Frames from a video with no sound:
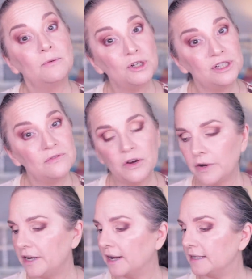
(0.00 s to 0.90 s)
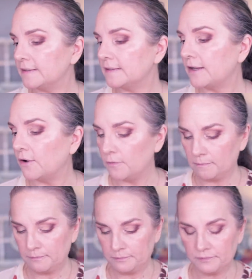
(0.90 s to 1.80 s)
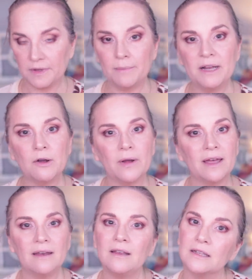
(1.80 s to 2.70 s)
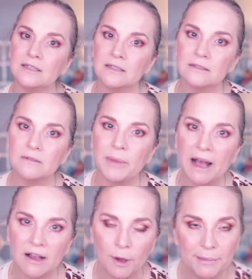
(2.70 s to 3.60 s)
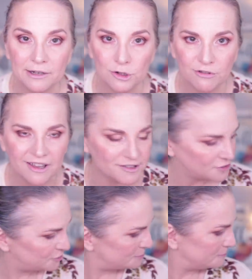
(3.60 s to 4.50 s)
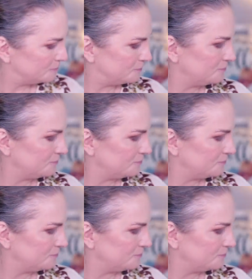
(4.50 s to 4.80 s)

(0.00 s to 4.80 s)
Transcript: which is very nice. So I'm gonna go ahead and back up and do this.